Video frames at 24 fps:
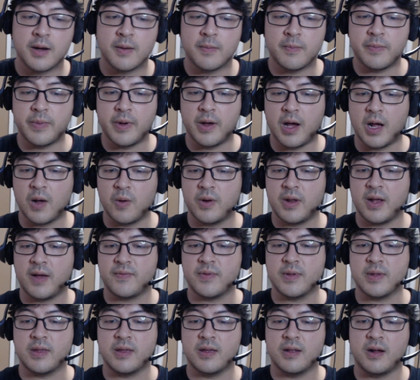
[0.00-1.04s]
but I would have to
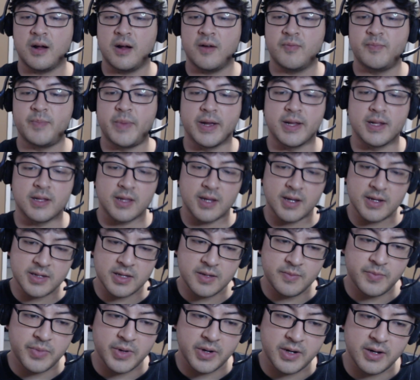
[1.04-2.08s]
get off my lazy
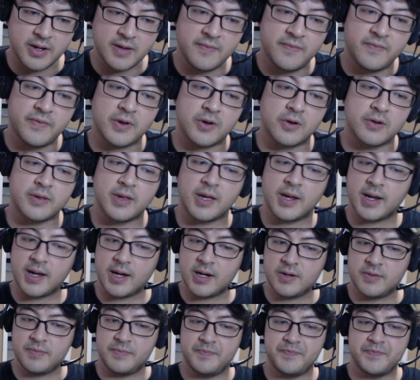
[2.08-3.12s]
butt and figure that
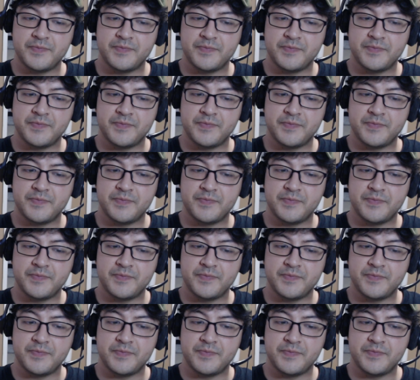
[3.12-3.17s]
out.